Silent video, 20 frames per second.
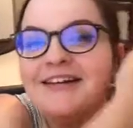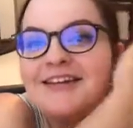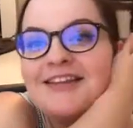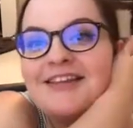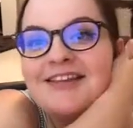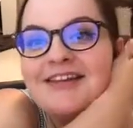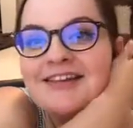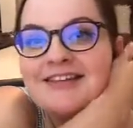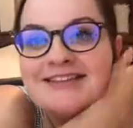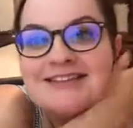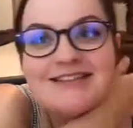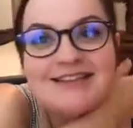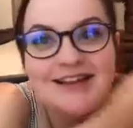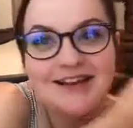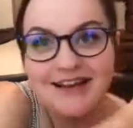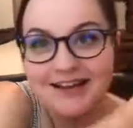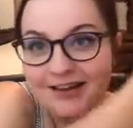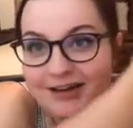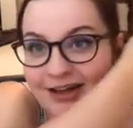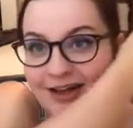this
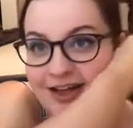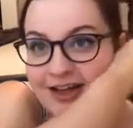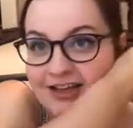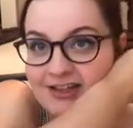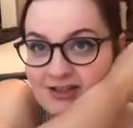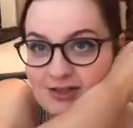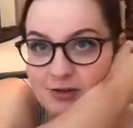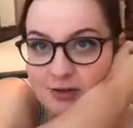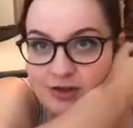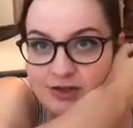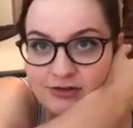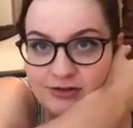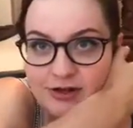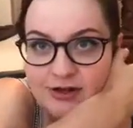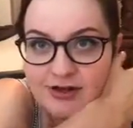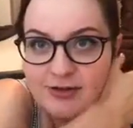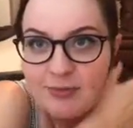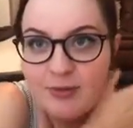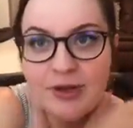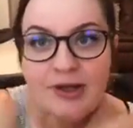okay so I
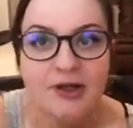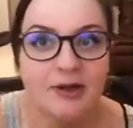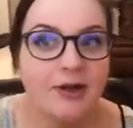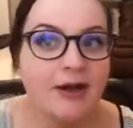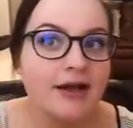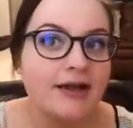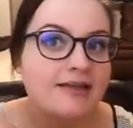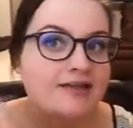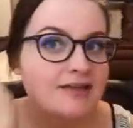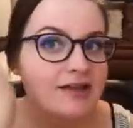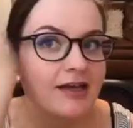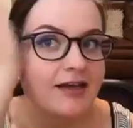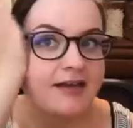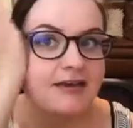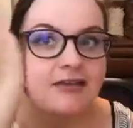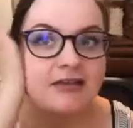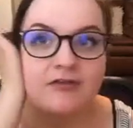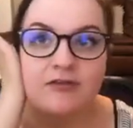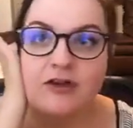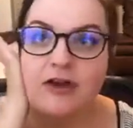tried to bring you guys like a
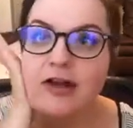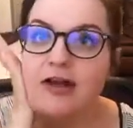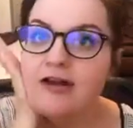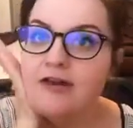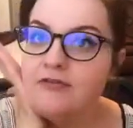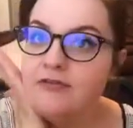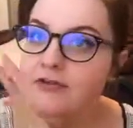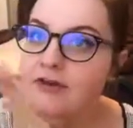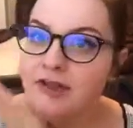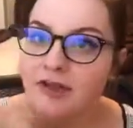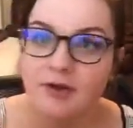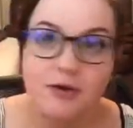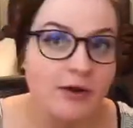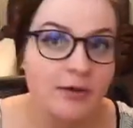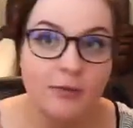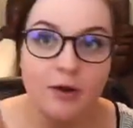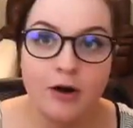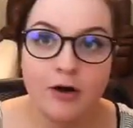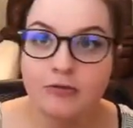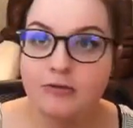different kind of video and
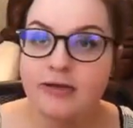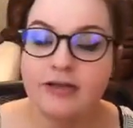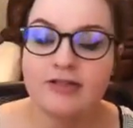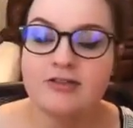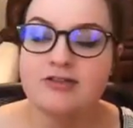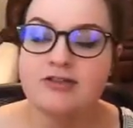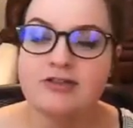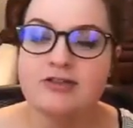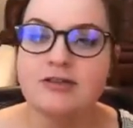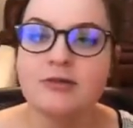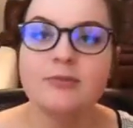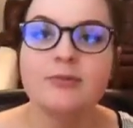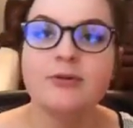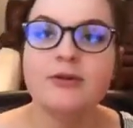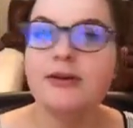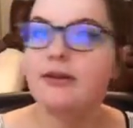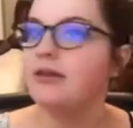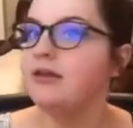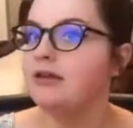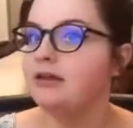I'm already just
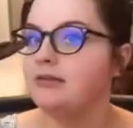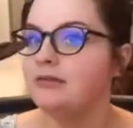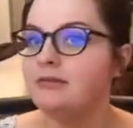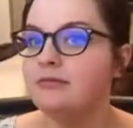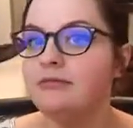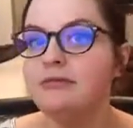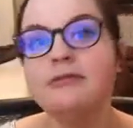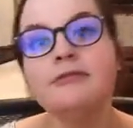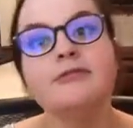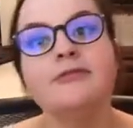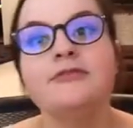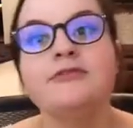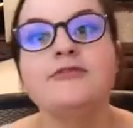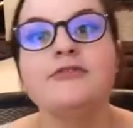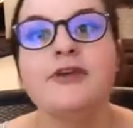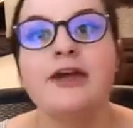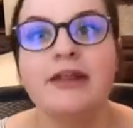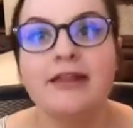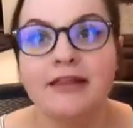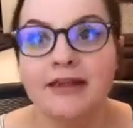completely
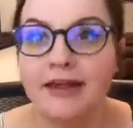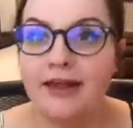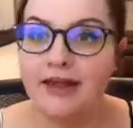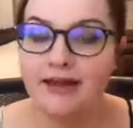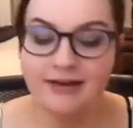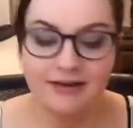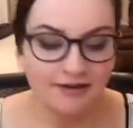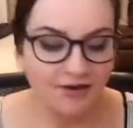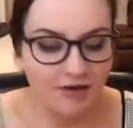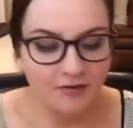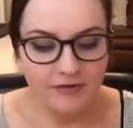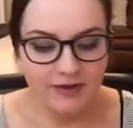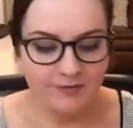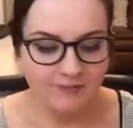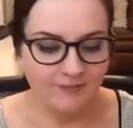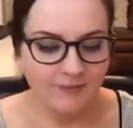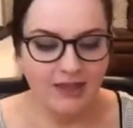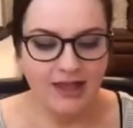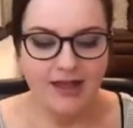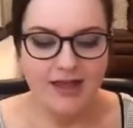failing at it. Oh well.
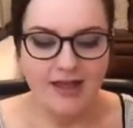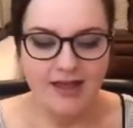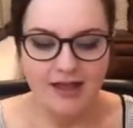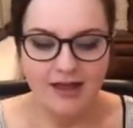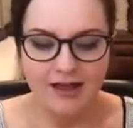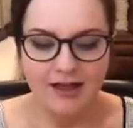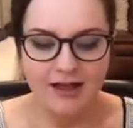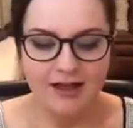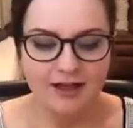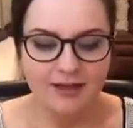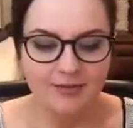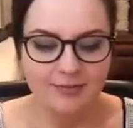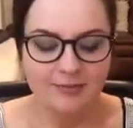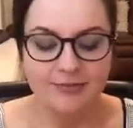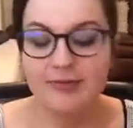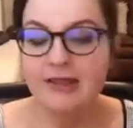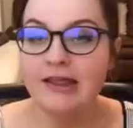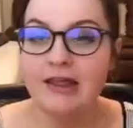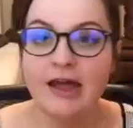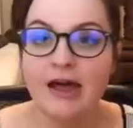
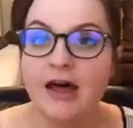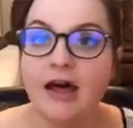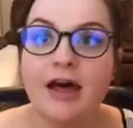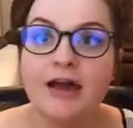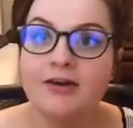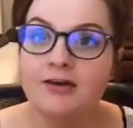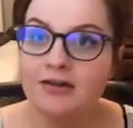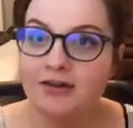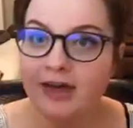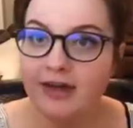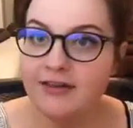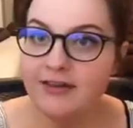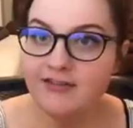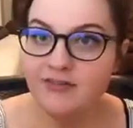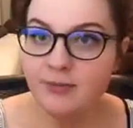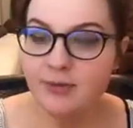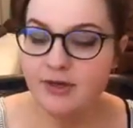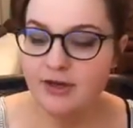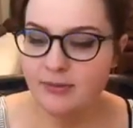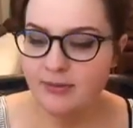Um, yeah, I don't, now that
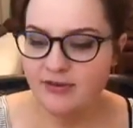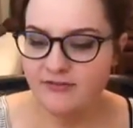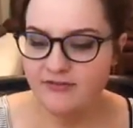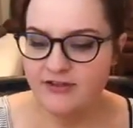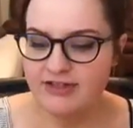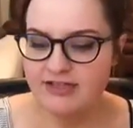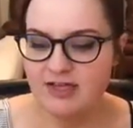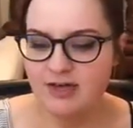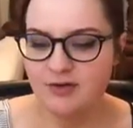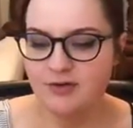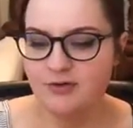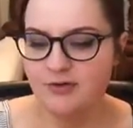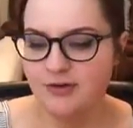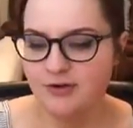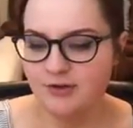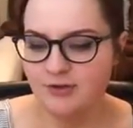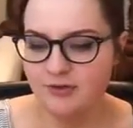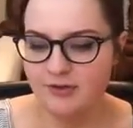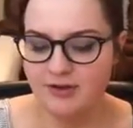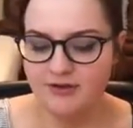I've put it on my face, I don't
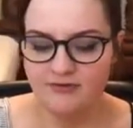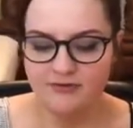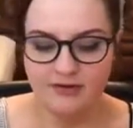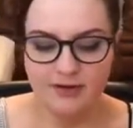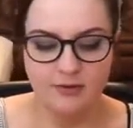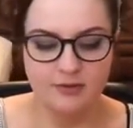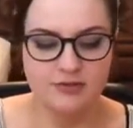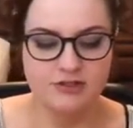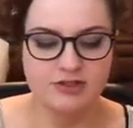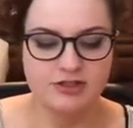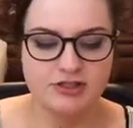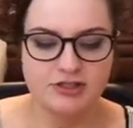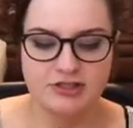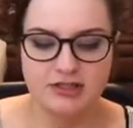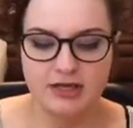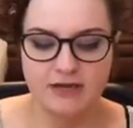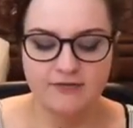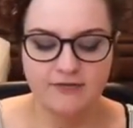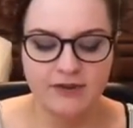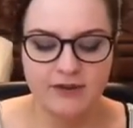know if I would just
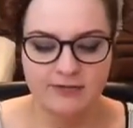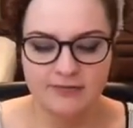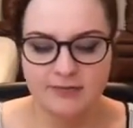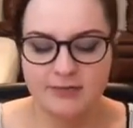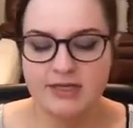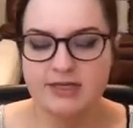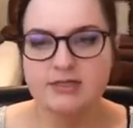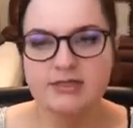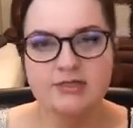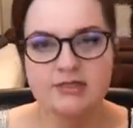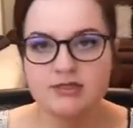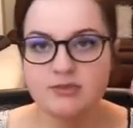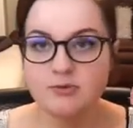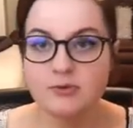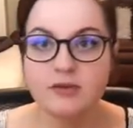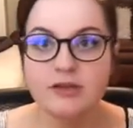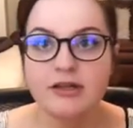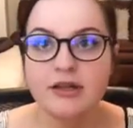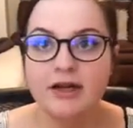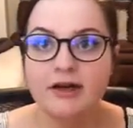kind of like mix this
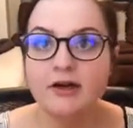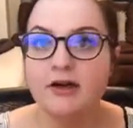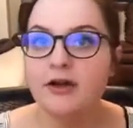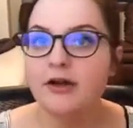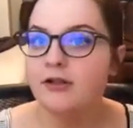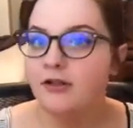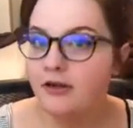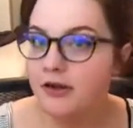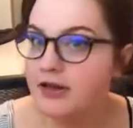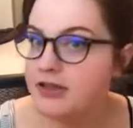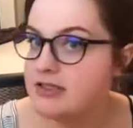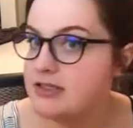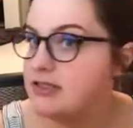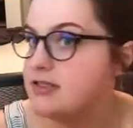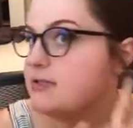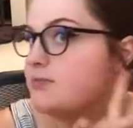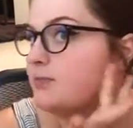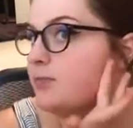with a lighter color because it's